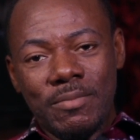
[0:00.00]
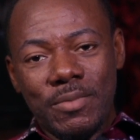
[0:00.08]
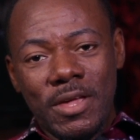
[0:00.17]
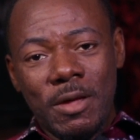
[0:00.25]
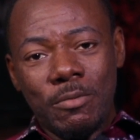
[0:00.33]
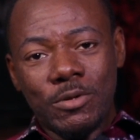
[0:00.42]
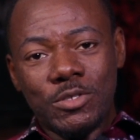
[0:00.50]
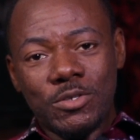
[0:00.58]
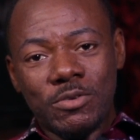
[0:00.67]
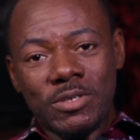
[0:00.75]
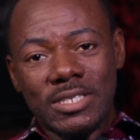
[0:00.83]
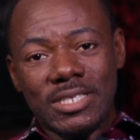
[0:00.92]
be able
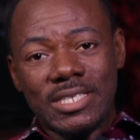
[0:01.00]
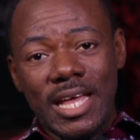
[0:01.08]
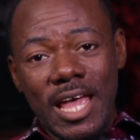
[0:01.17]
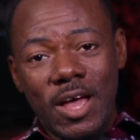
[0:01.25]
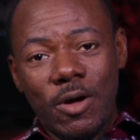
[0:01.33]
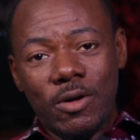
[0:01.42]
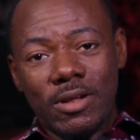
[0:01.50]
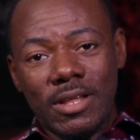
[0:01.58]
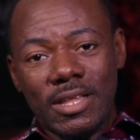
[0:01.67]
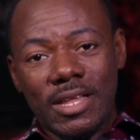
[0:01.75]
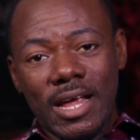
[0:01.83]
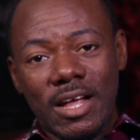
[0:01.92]
to stay
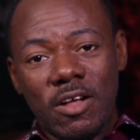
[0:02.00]
on the